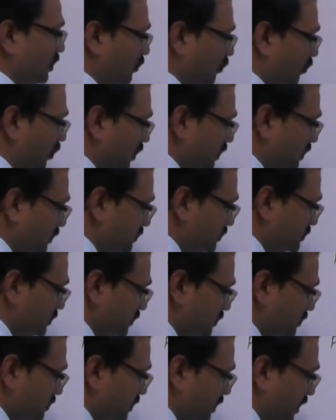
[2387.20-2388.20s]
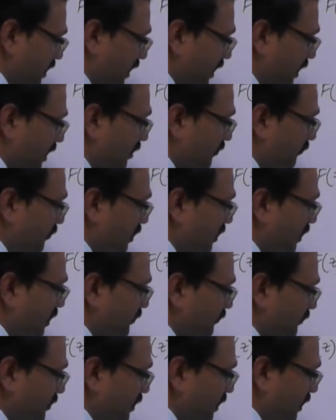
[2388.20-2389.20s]
what is this k
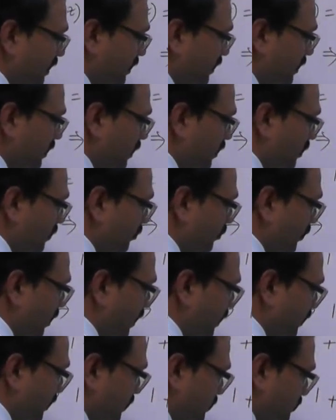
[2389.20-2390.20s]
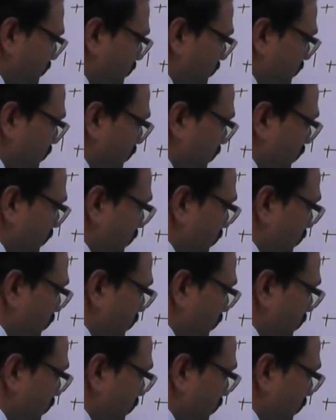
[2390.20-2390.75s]
that we get? Minus